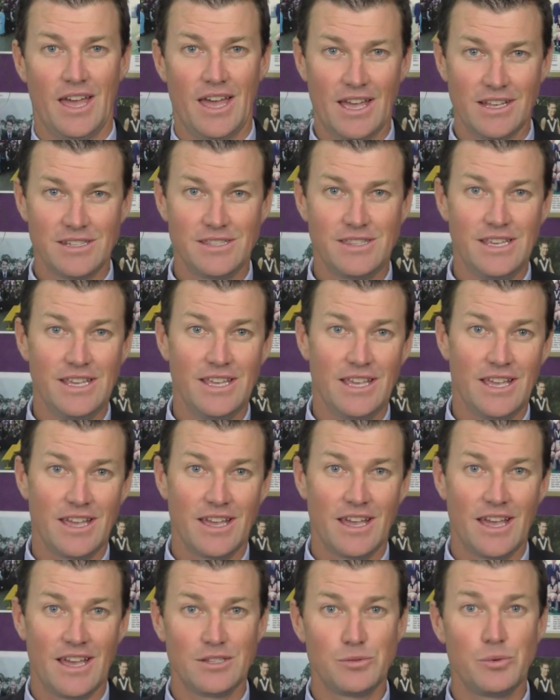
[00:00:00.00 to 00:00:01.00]
As, the,
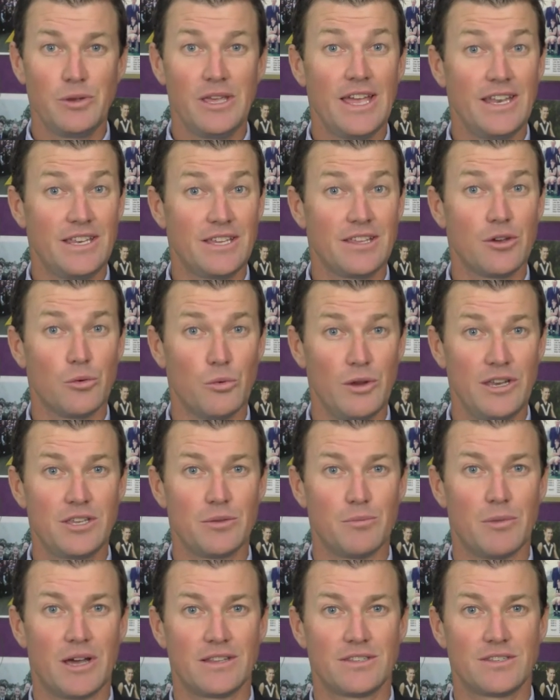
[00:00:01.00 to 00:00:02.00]
as we enter the
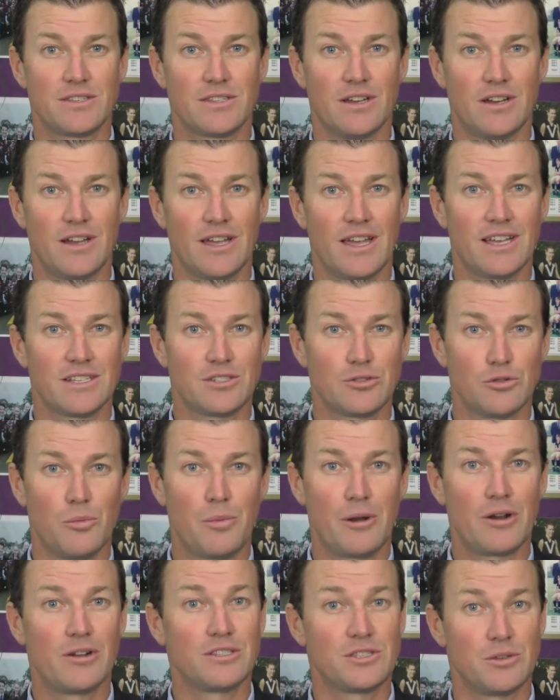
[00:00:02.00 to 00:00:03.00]
winter months, I ask all
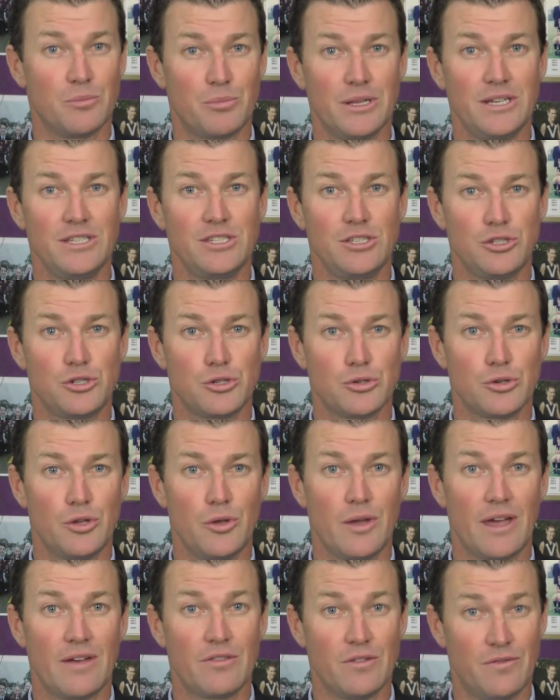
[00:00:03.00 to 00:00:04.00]
parents to please ensure
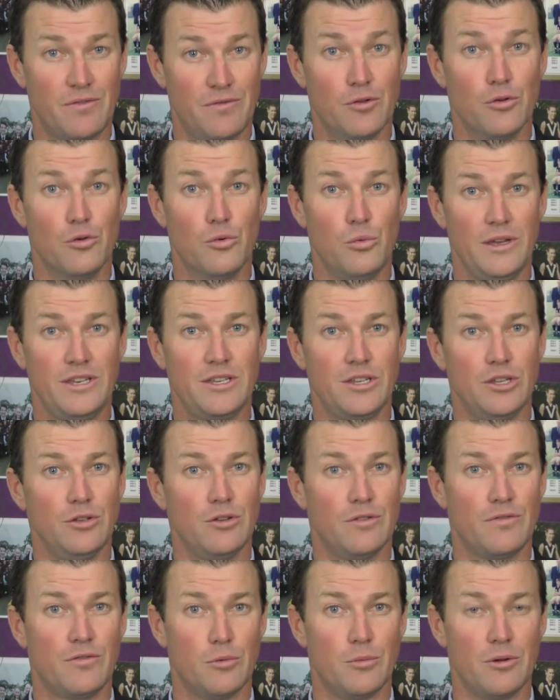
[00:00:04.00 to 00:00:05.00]
you have the full winter
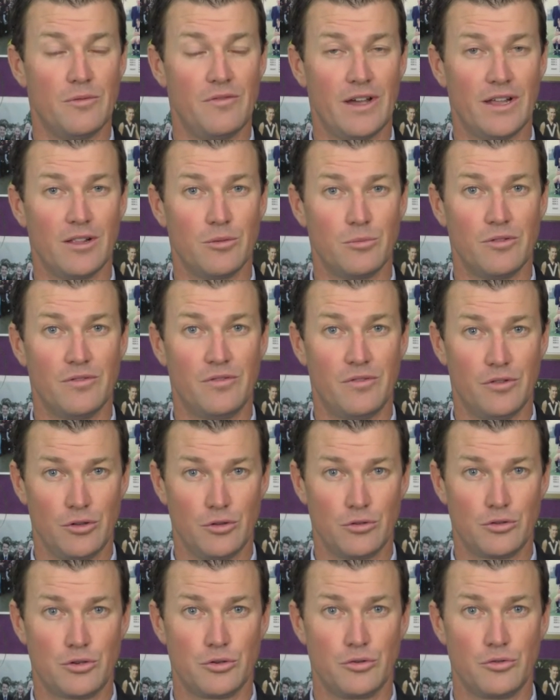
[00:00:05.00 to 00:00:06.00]
uniform available for
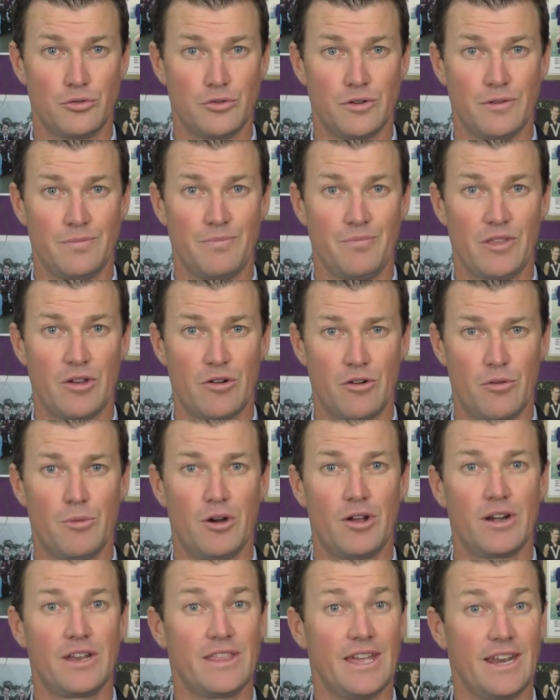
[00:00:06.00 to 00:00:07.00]
your children. A
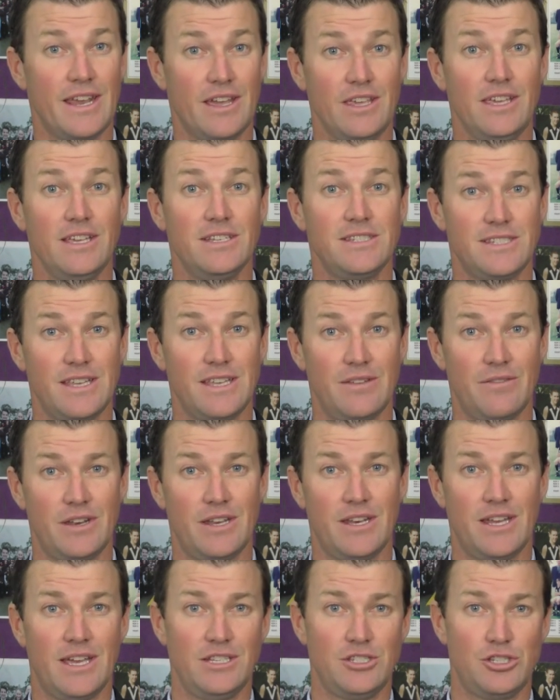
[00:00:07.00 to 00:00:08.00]
reminder that our Year 7
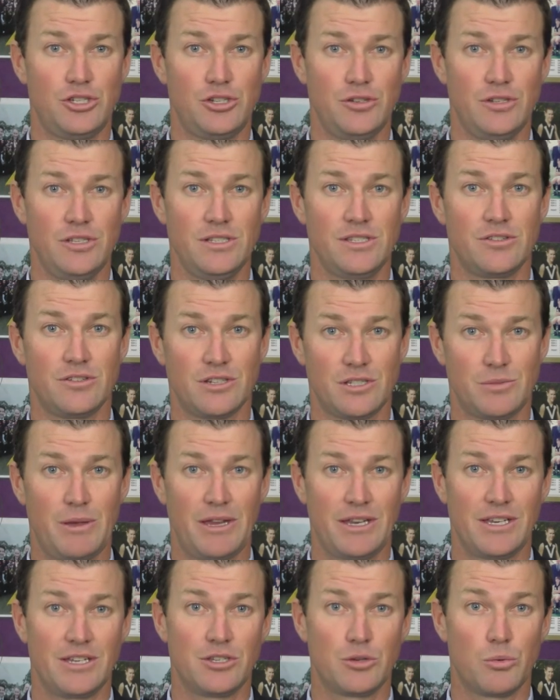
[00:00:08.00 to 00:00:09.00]
and 8 students are
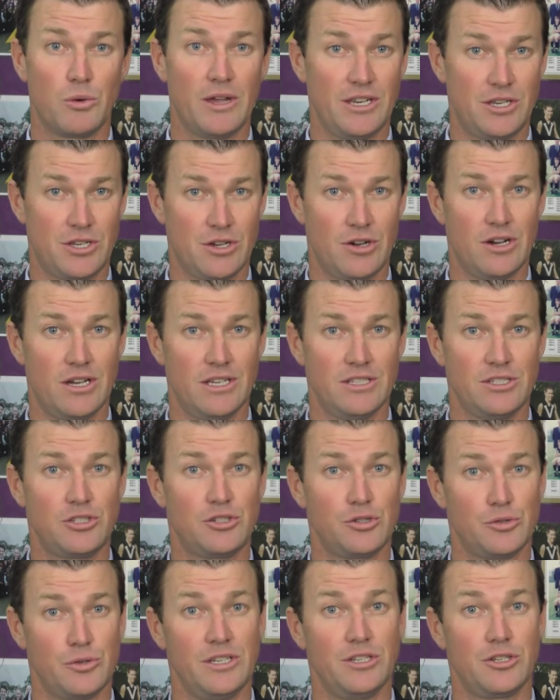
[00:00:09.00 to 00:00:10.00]
expected to wear ties
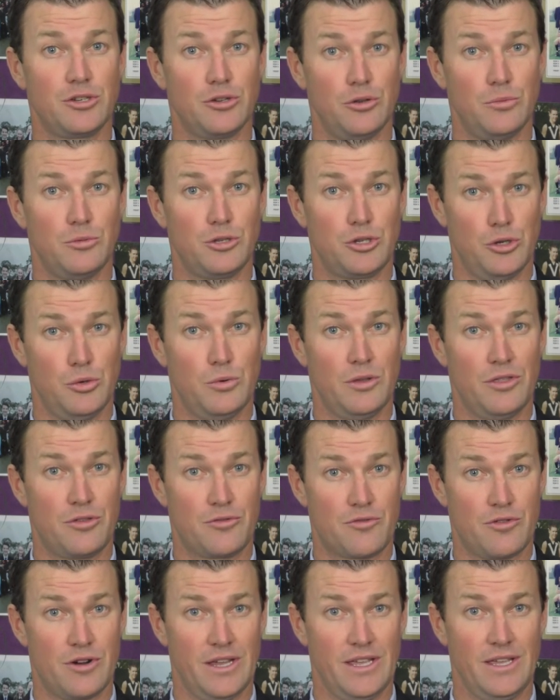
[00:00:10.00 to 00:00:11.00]
during Term 2 and
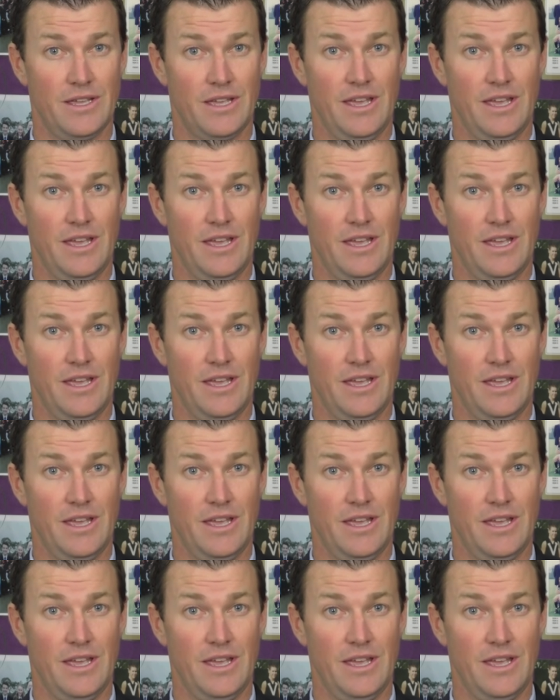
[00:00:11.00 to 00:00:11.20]
3.